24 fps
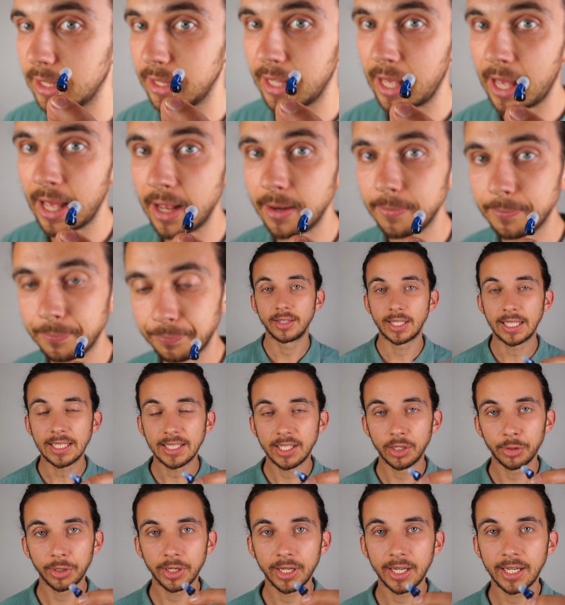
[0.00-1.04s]
that. These
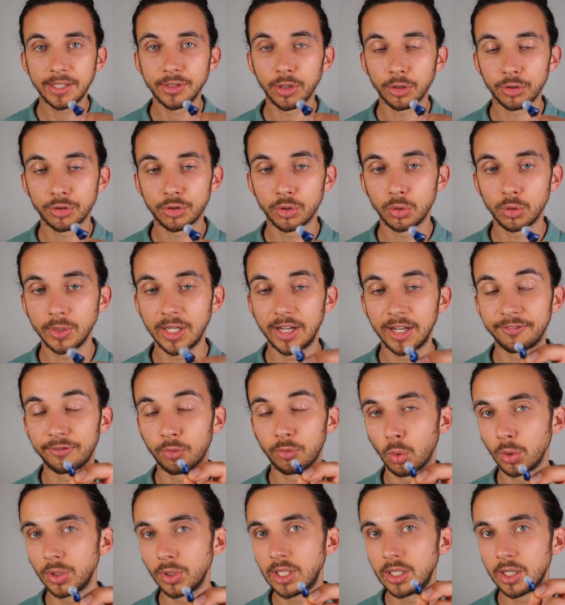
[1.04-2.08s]
hearing aids are sold at
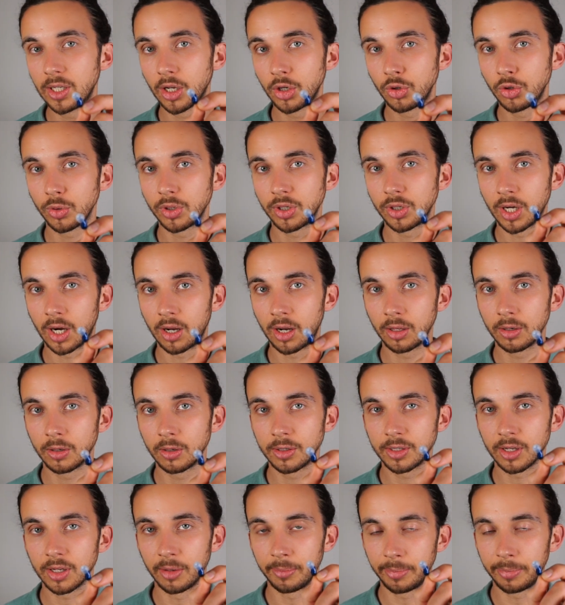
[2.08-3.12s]

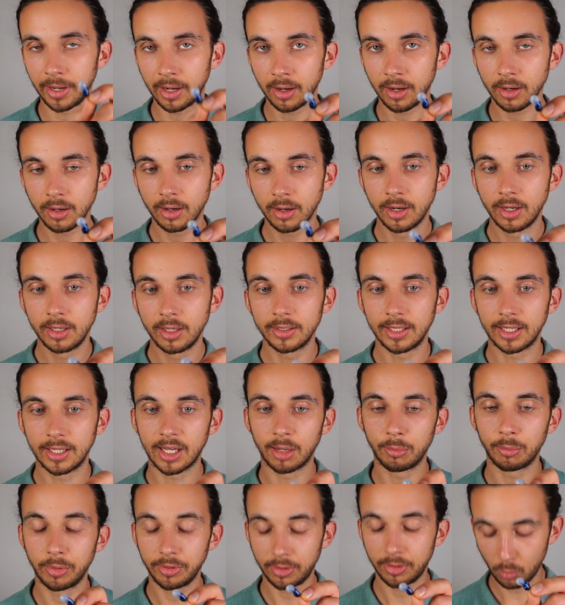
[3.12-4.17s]
$1,400 a pair. They
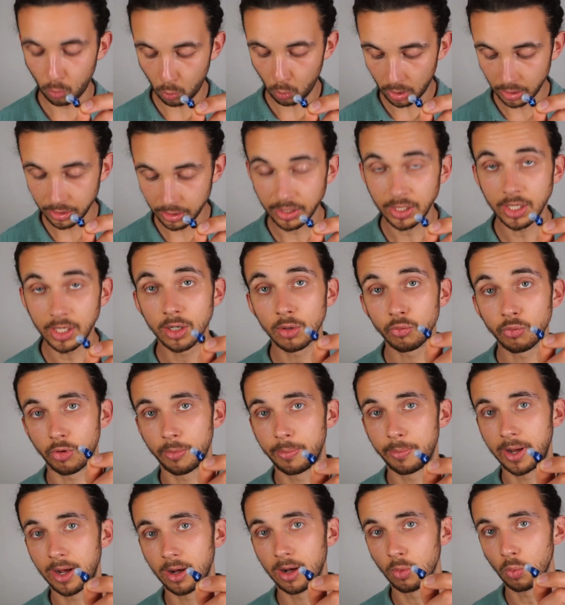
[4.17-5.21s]
come with a 1-year
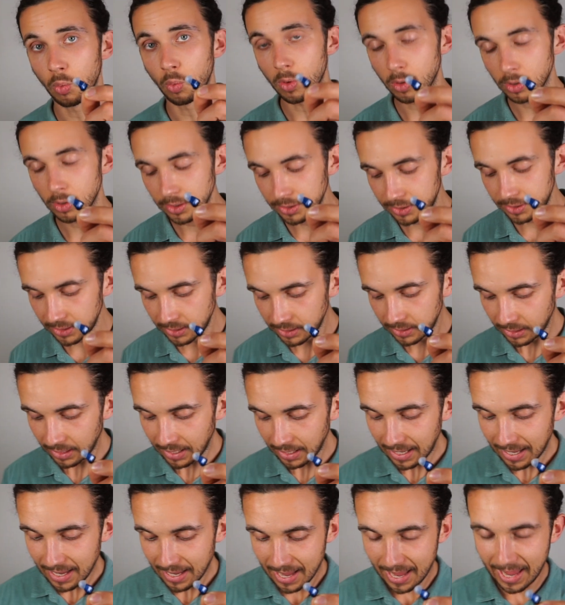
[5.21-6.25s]
repair warranty,
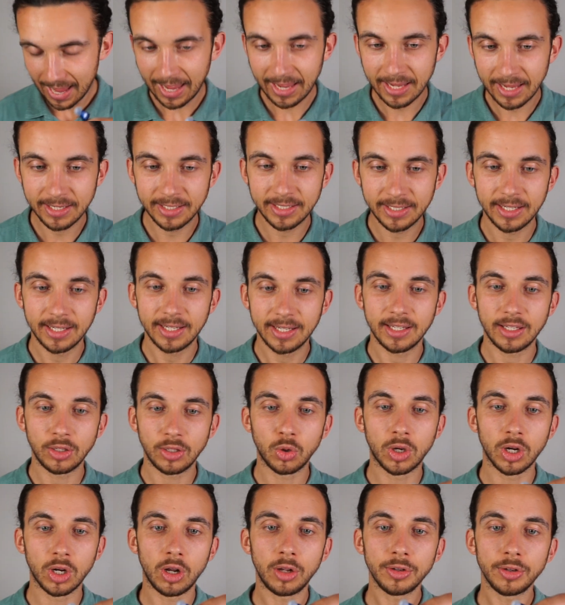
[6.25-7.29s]
and you
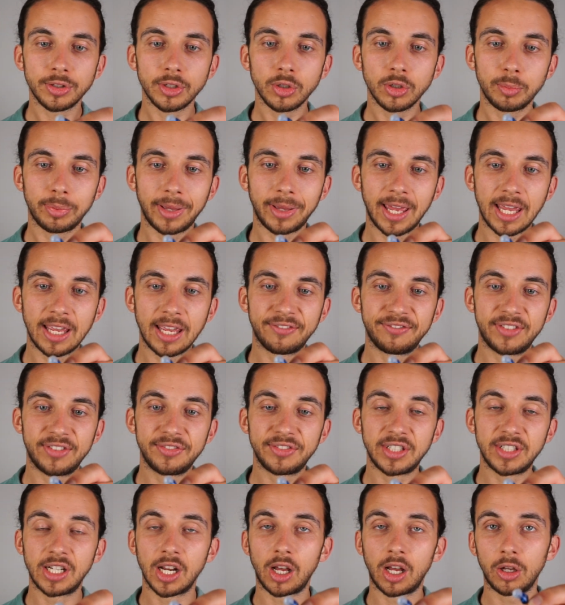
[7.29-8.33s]
can also pay
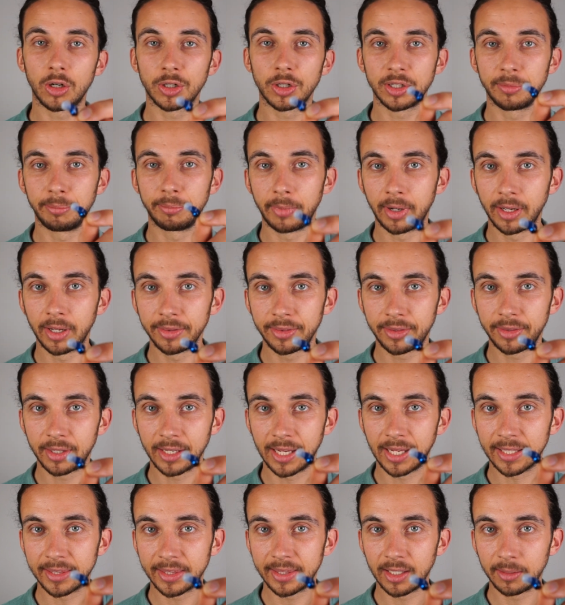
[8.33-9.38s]
$50 a month to
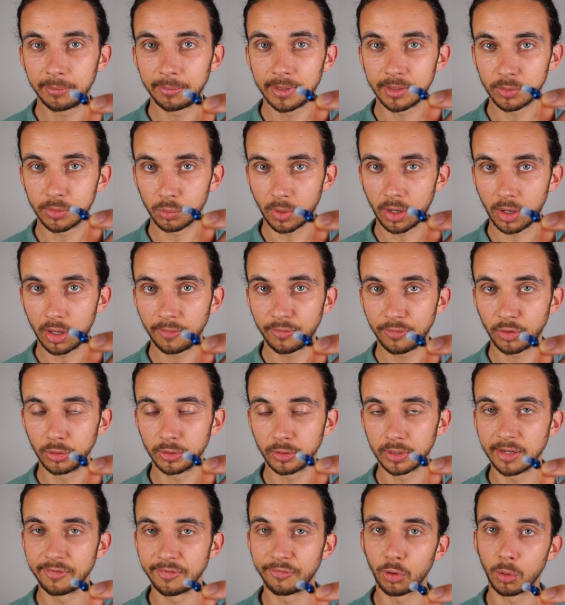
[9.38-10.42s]
get them as well if you're
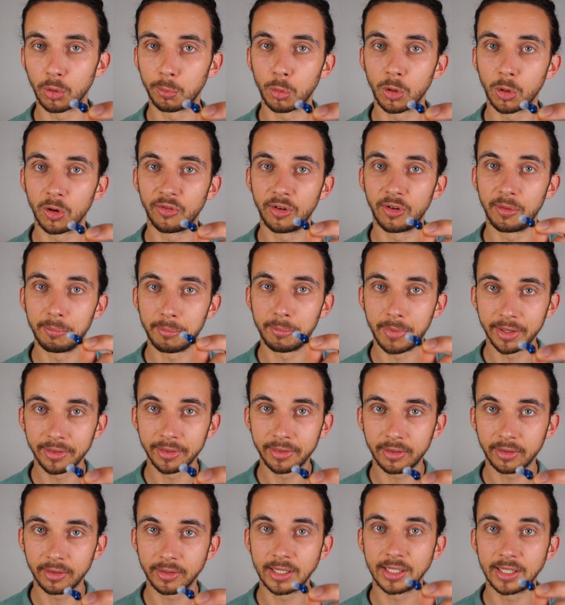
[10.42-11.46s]
looking for more of a
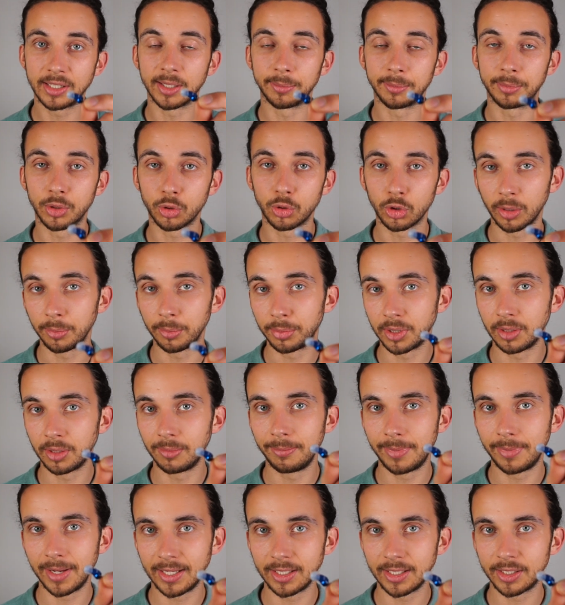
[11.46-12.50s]
monthly
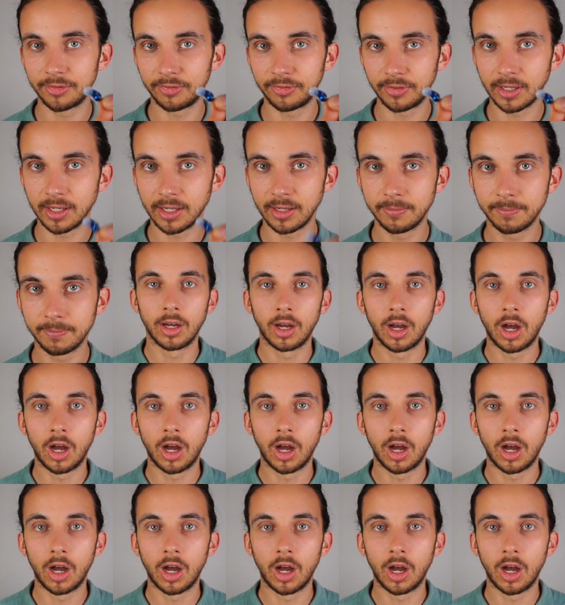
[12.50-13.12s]
subscription-based fee.